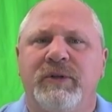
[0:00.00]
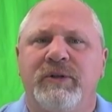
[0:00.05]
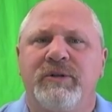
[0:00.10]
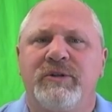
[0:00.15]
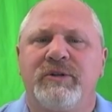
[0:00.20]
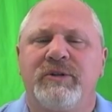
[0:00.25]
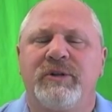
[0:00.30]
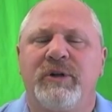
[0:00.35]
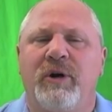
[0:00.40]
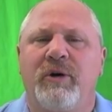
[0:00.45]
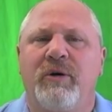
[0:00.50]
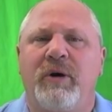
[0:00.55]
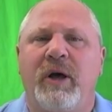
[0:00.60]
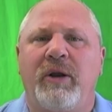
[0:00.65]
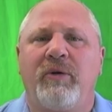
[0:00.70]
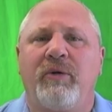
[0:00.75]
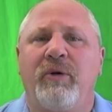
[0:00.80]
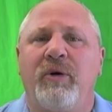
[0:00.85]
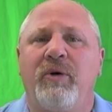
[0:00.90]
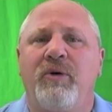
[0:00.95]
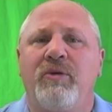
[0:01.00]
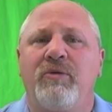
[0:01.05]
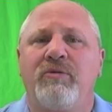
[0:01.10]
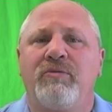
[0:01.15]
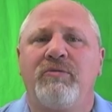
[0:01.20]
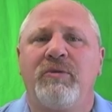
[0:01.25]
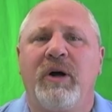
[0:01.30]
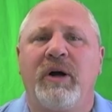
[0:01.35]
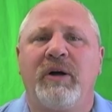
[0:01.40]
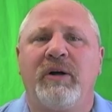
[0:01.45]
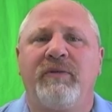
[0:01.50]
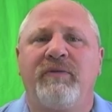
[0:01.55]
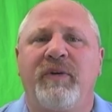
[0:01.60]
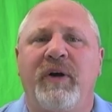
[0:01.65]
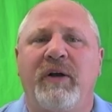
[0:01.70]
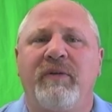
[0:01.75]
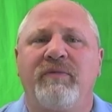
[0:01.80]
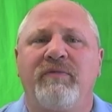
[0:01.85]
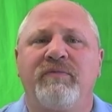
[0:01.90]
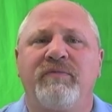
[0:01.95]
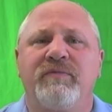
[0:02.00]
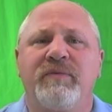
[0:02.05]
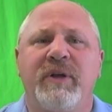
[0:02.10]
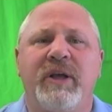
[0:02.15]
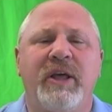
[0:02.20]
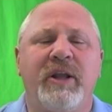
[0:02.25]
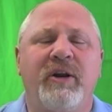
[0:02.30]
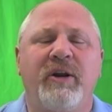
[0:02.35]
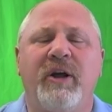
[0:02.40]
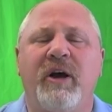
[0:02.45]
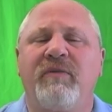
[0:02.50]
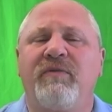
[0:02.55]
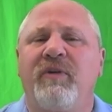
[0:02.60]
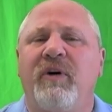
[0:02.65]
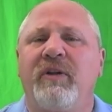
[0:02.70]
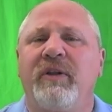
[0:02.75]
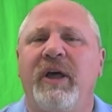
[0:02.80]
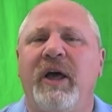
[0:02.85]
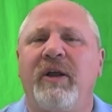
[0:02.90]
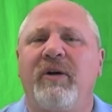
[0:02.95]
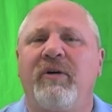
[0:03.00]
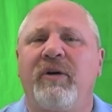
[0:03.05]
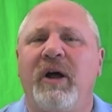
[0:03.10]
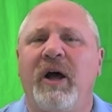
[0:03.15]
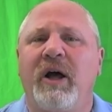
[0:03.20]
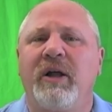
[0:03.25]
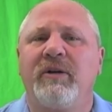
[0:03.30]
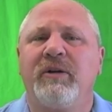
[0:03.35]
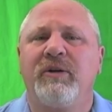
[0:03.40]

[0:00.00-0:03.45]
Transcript: So I don't know if I've hit enough on that or not.